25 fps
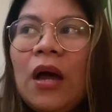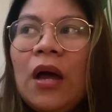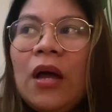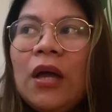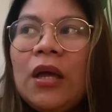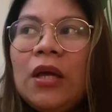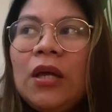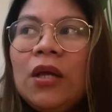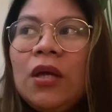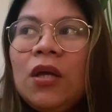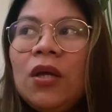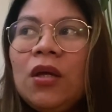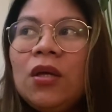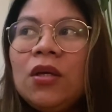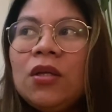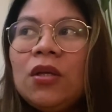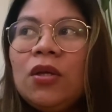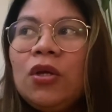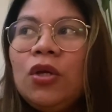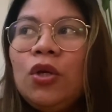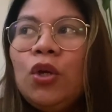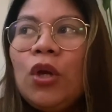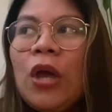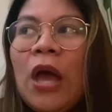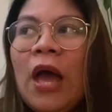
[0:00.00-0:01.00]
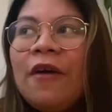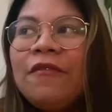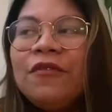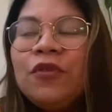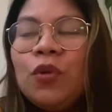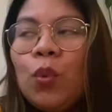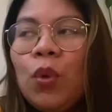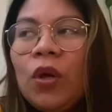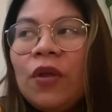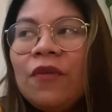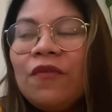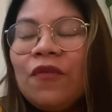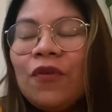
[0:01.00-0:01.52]
you have to
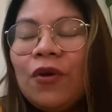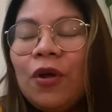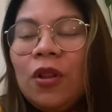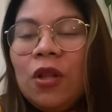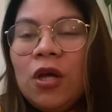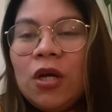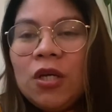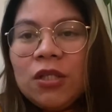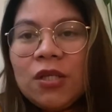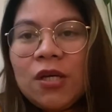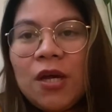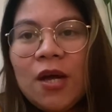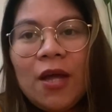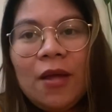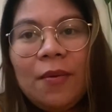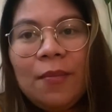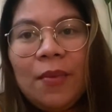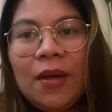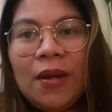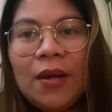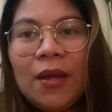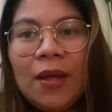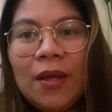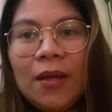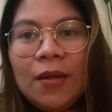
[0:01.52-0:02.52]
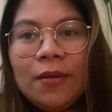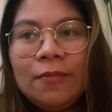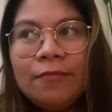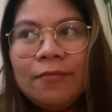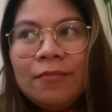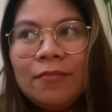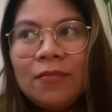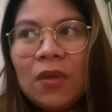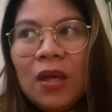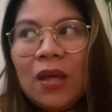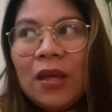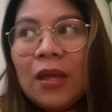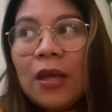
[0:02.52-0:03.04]
wait for a long time, and I
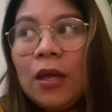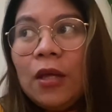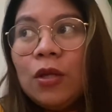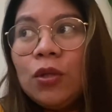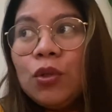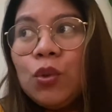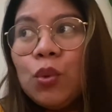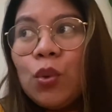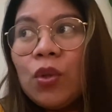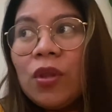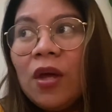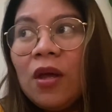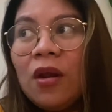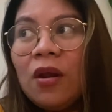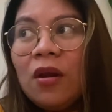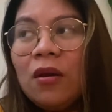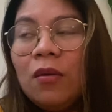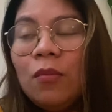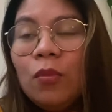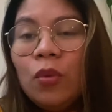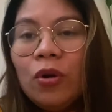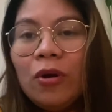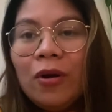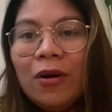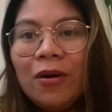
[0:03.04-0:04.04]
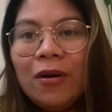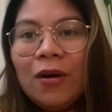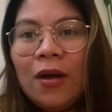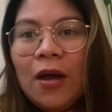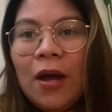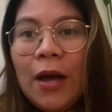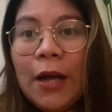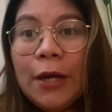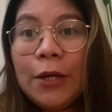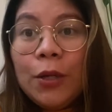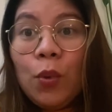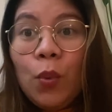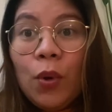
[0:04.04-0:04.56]
can't do that anymore.
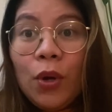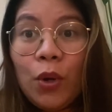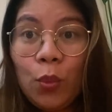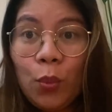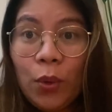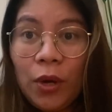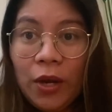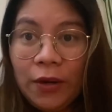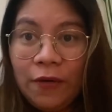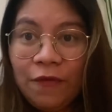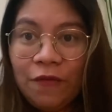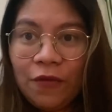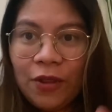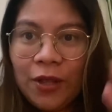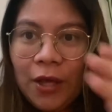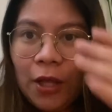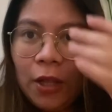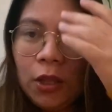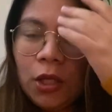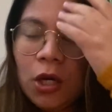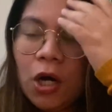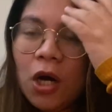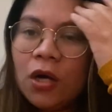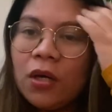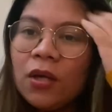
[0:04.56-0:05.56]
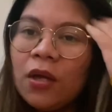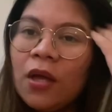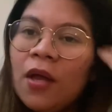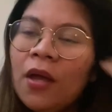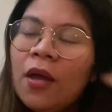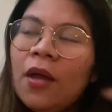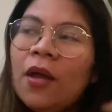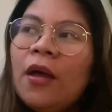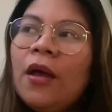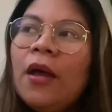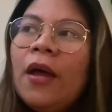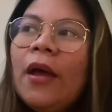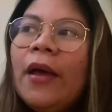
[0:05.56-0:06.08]
I don't want to wait for that long,
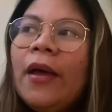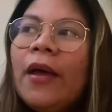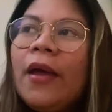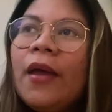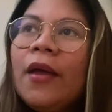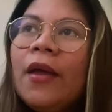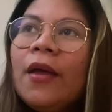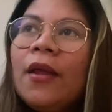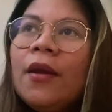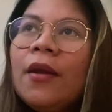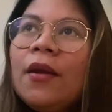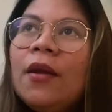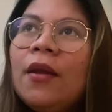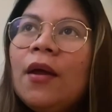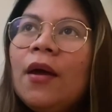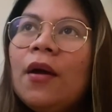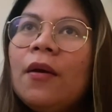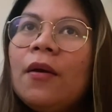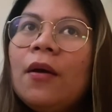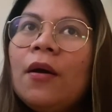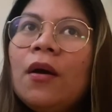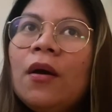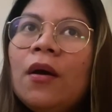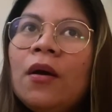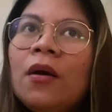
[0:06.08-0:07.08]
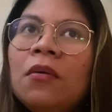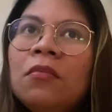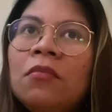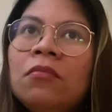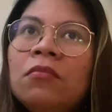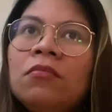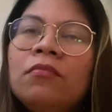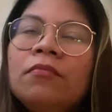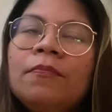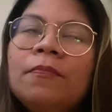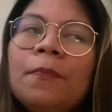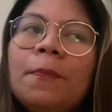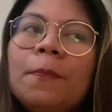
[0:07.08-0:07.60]
and
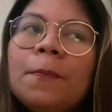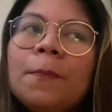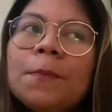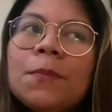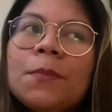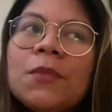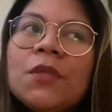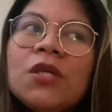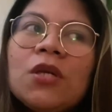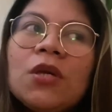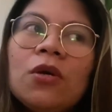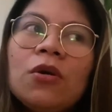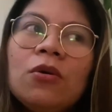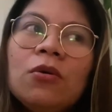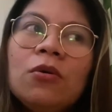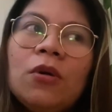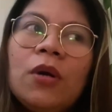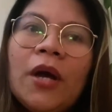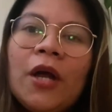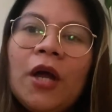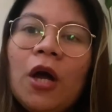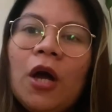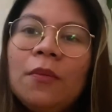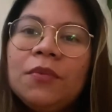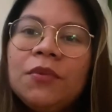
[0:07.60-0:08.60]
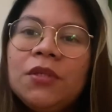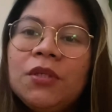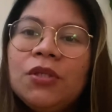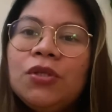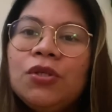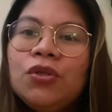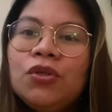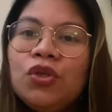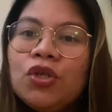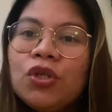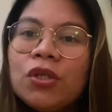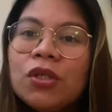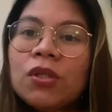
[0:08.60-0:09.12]
so I opted
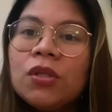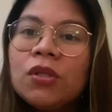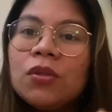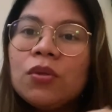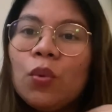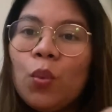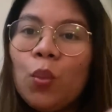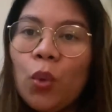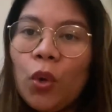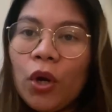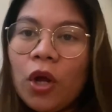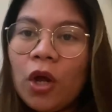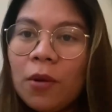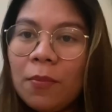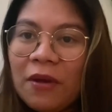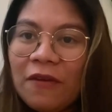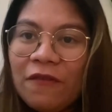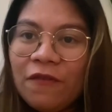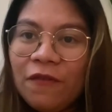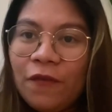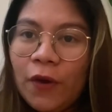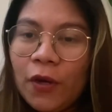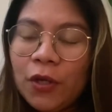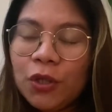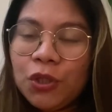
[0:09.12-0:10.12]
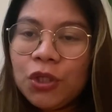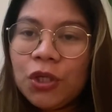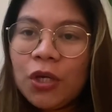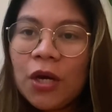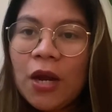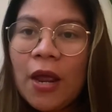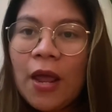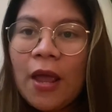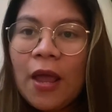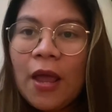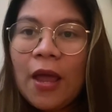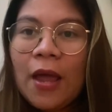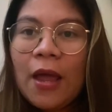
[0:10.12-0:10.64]
to just work on my French
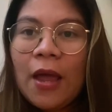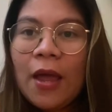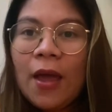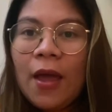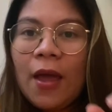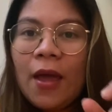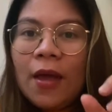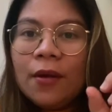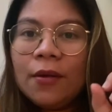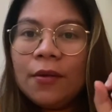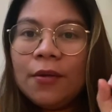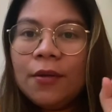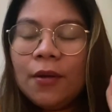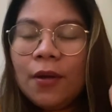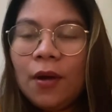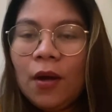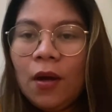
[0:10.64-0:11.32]
and